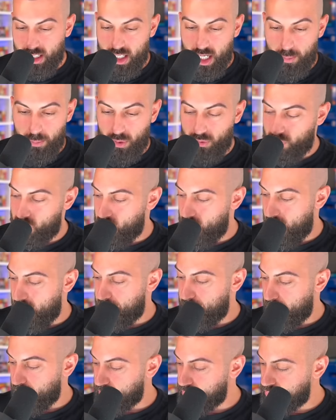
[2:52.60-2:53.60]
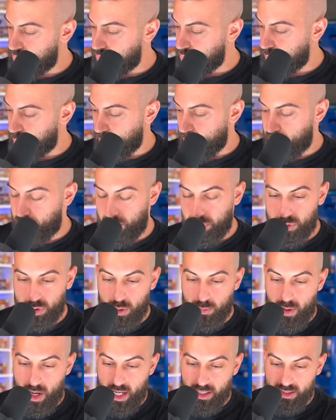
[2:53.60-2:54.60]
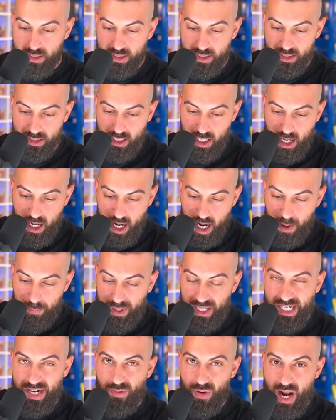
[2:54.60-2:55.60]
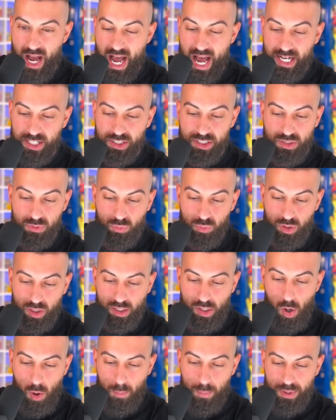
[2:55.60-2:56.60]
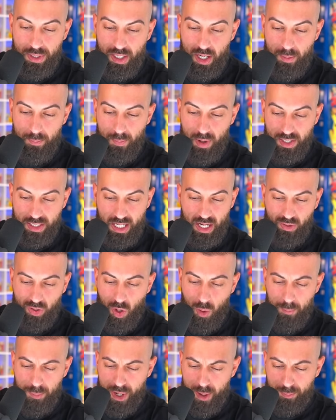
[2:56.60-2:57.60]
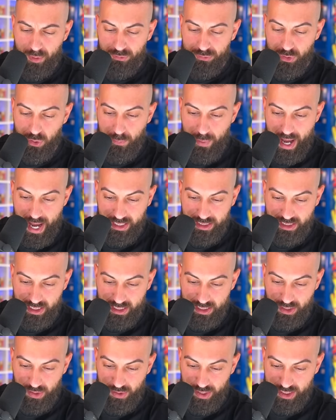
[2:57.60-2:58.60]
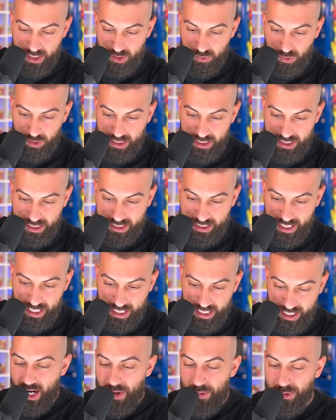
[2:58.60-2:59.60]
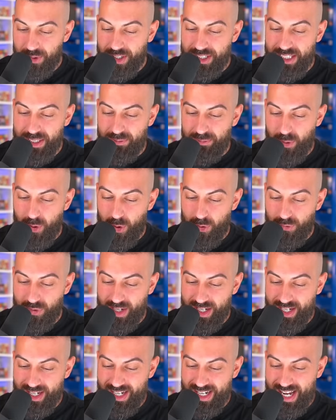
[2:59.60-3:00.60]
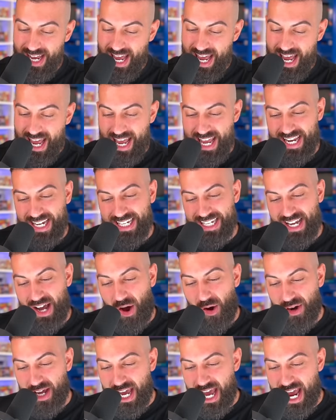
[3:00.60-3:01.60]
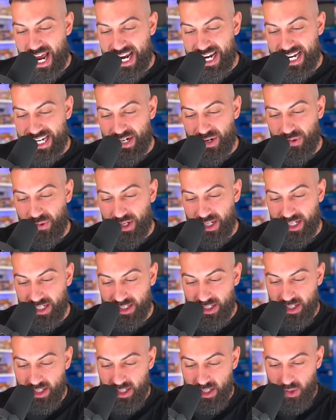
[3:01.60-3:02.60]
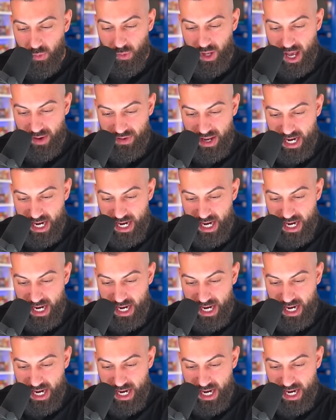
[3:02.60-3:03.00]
a couple of Dragon Ball Super booster boxes, um, but I never actually really opened up much. I only opened up a few packs of this, so this is really sick. All right, we're going to keep moving, and okay, you know what? We have